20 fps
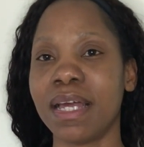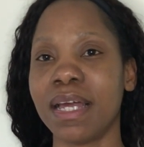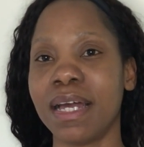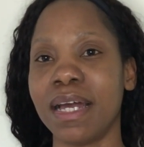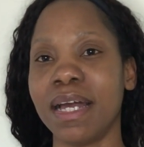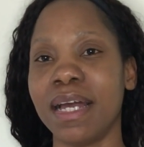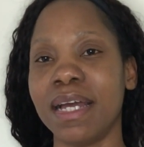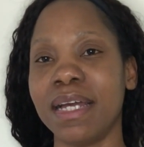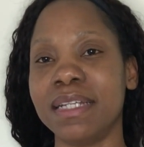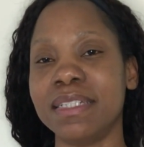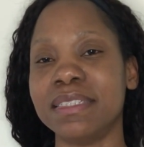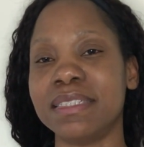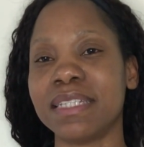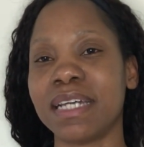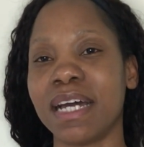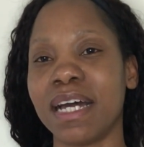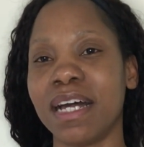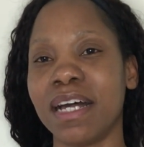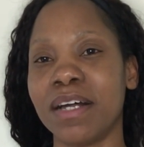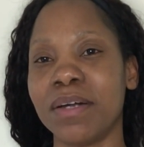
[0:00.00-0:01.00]
And
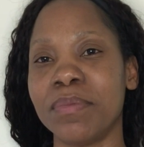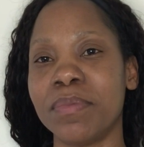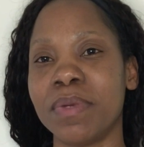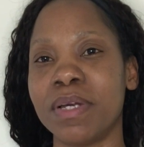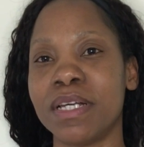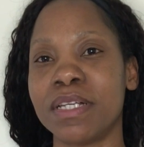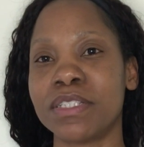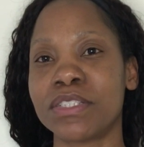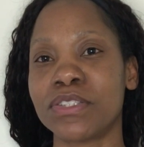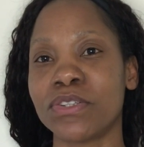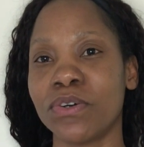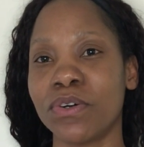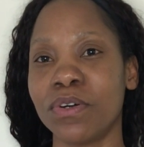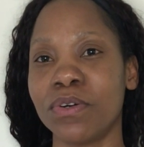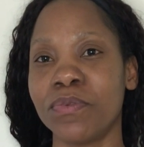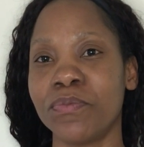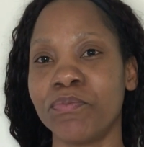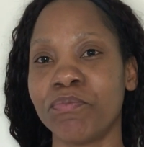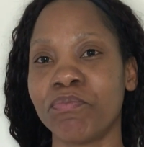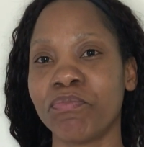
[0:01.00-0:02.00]

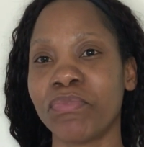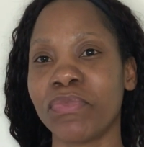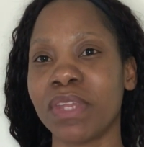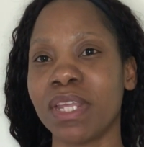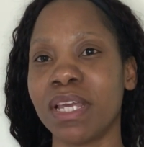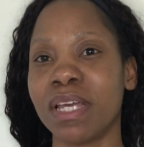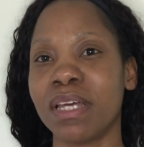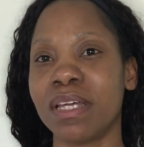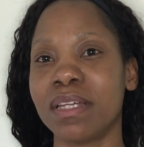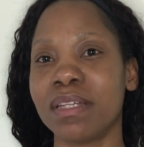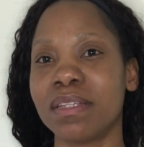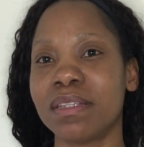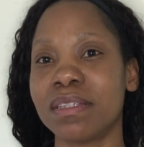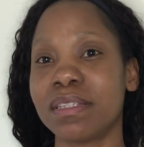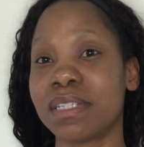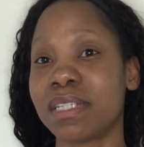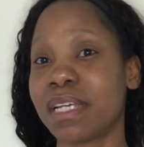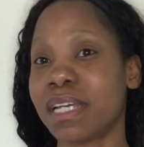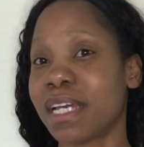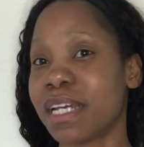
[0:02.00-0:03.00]
so
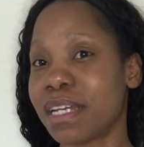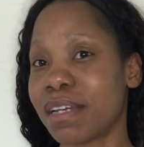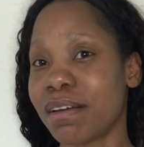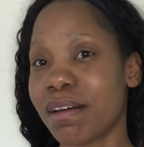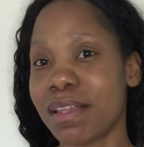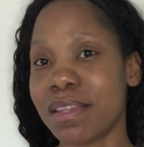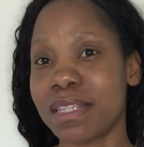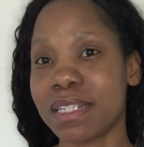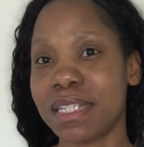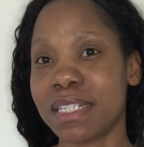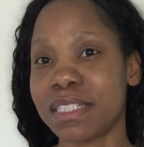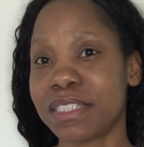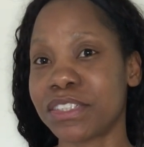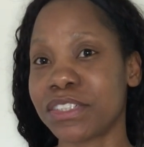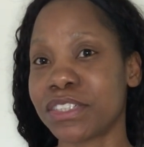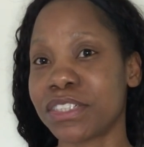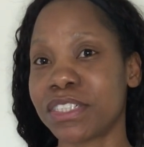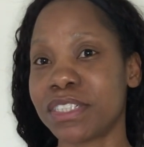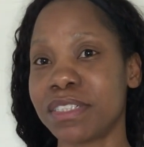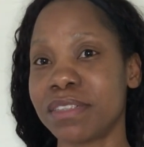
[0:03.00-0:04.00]
the day I got the
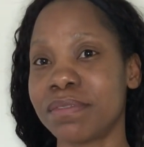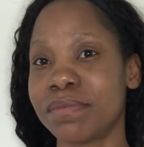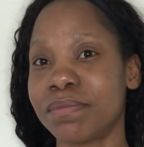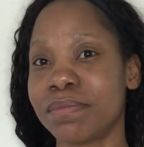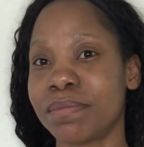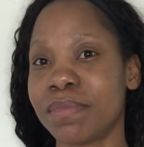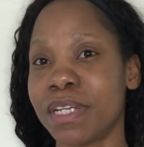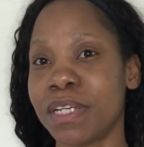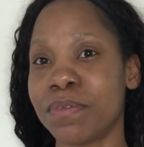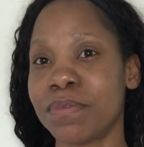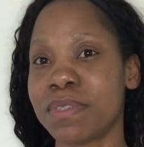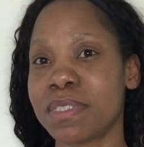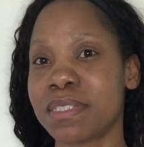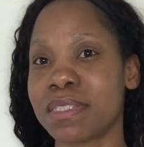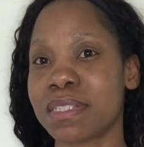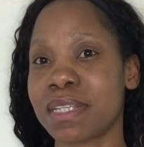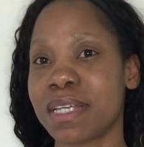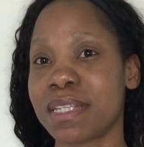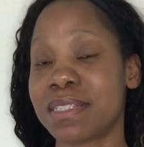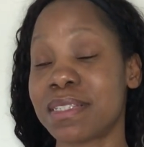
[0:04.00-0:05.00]
letter, it was
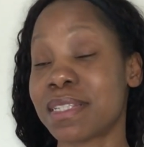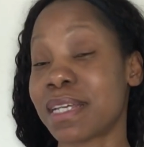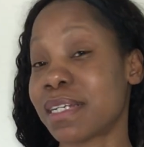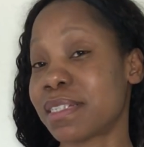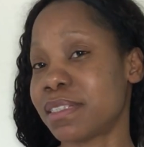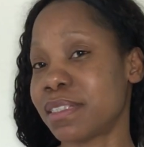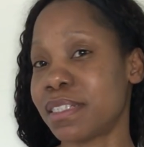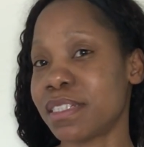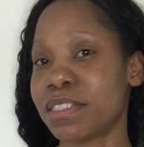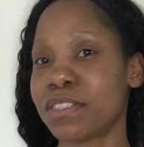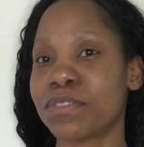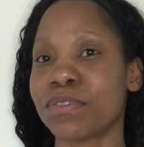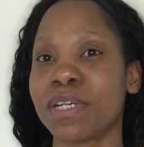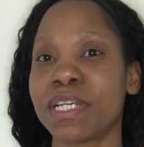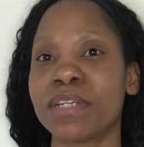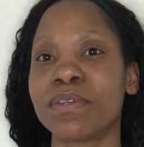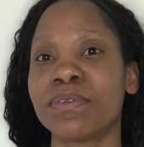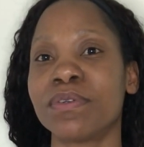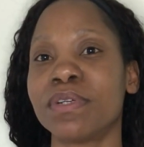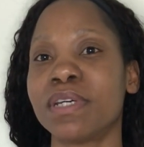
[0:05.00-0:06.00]
a Saturday, so I
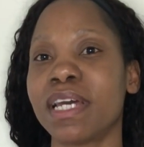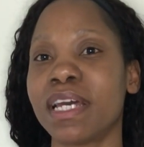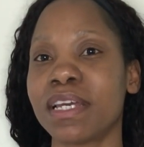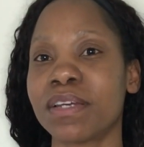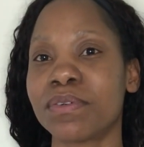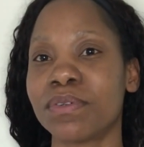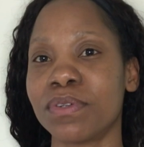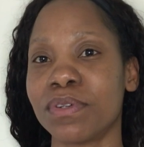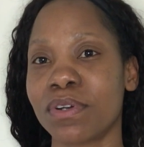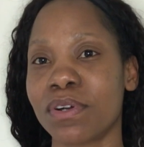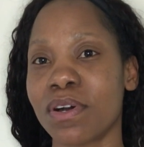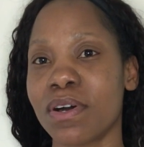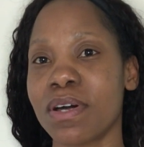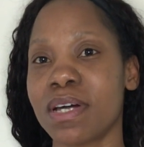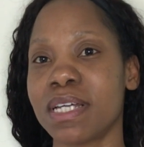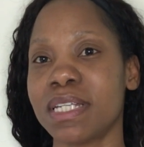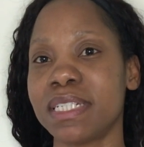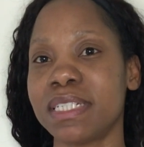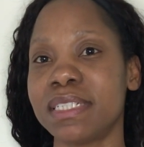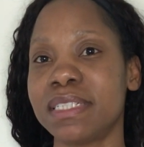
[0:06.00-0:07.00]
couldn't
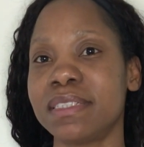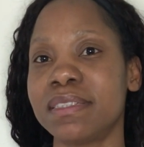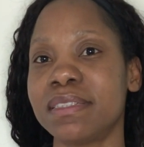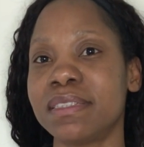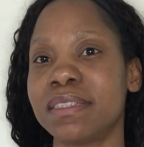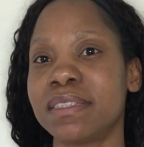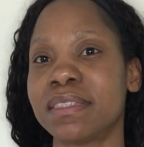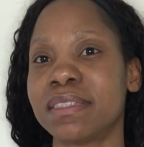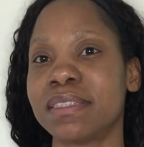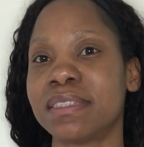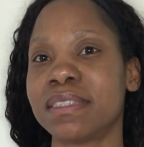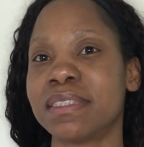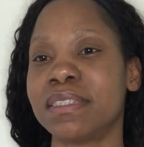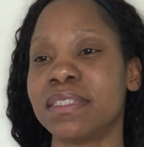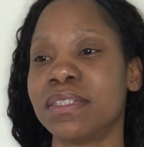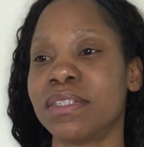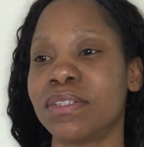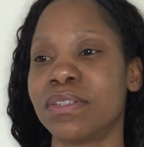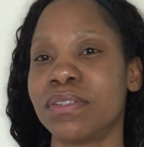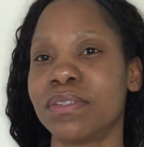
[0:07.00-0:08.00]
call in,
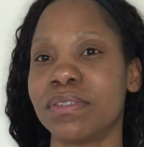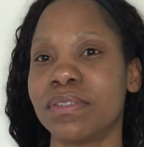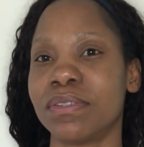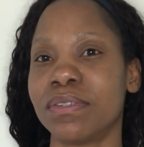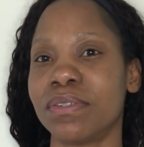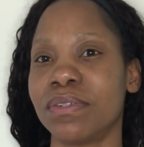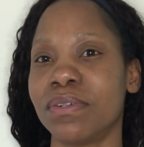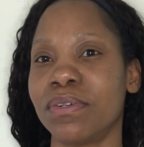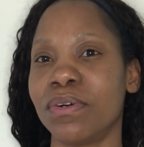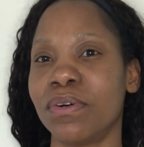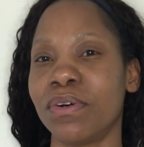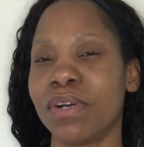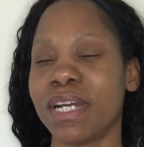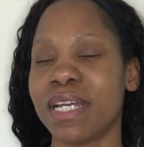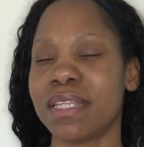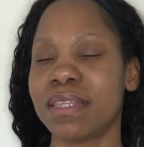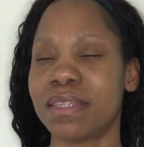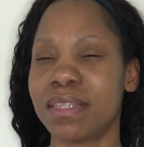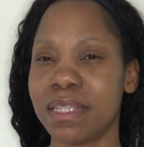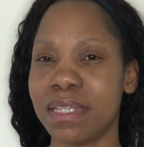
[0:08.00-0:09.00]
or I
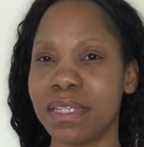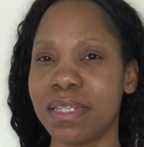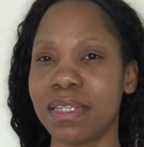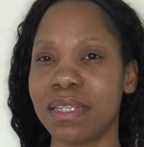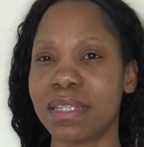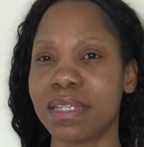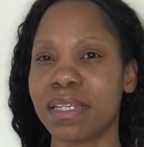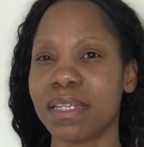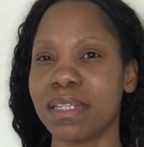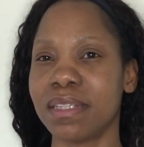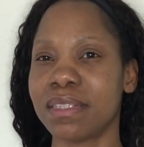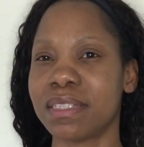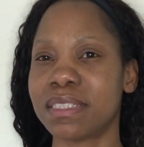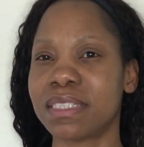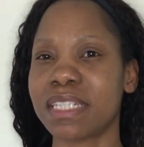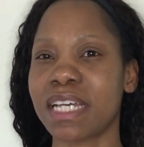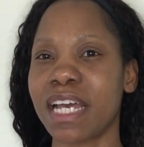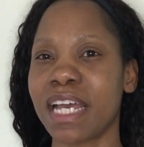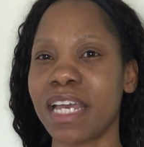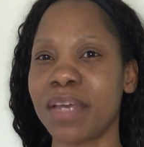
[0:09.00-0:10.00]
think the
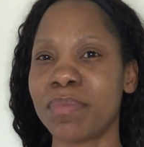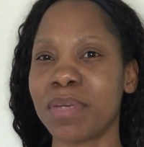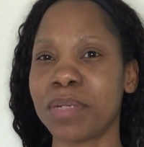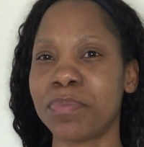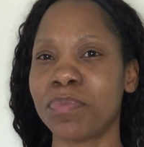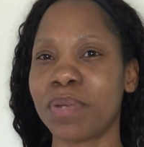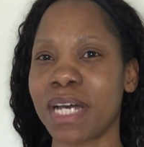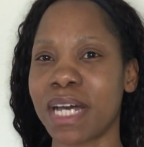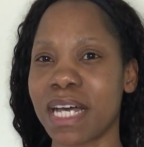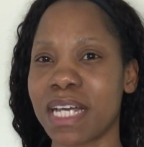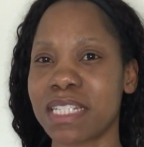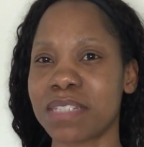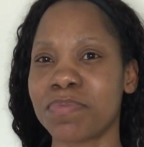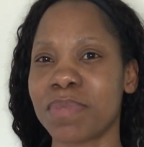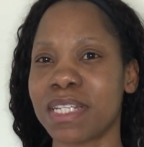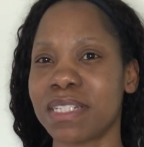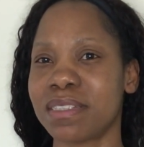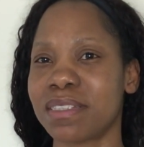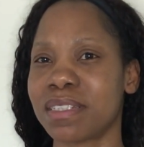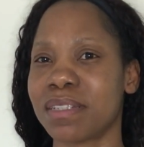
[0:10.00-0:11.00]
time had passed
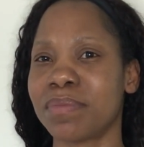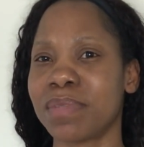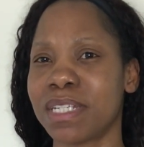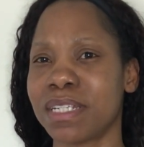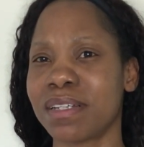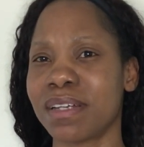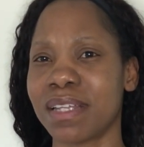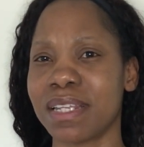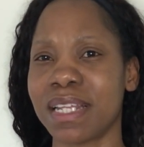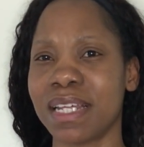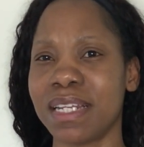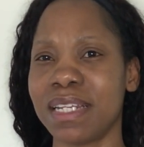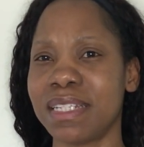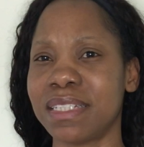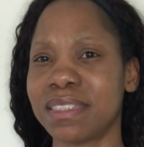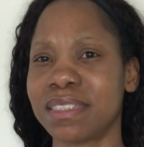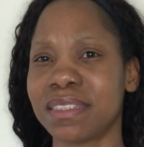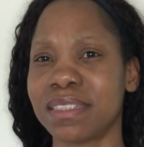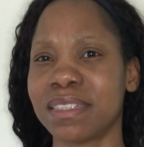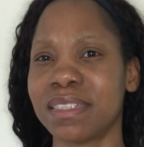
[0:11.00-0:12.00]
by the time I got that
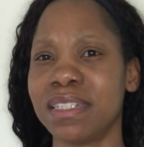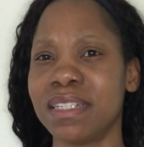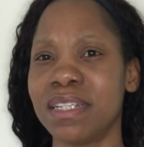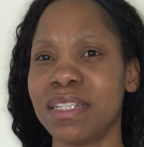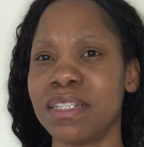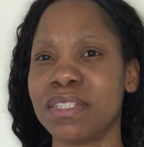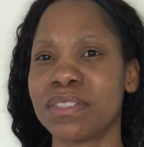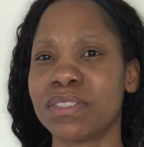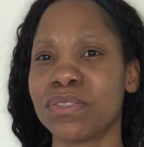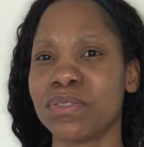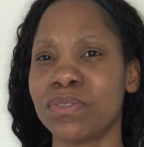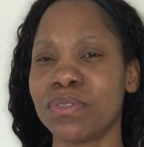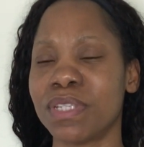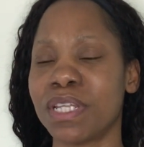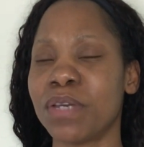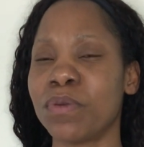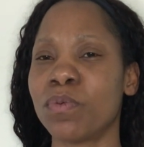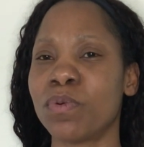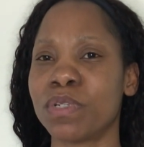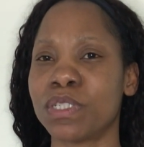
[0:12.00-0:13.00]
letter, so
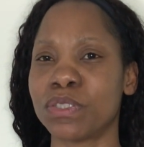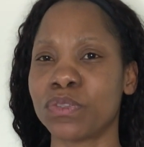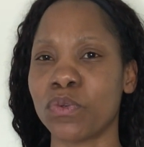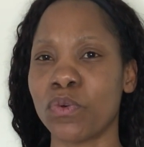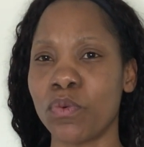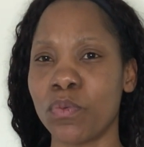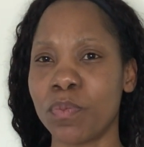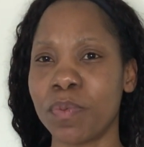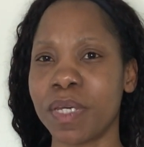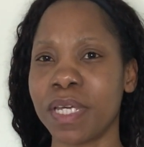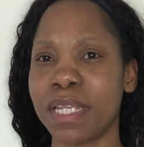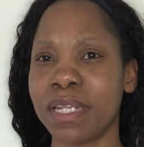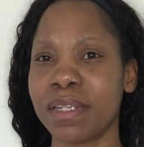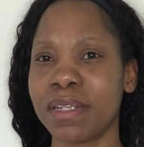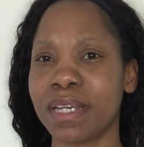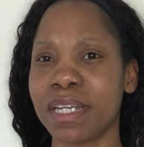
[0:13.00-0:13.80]
they weren't open.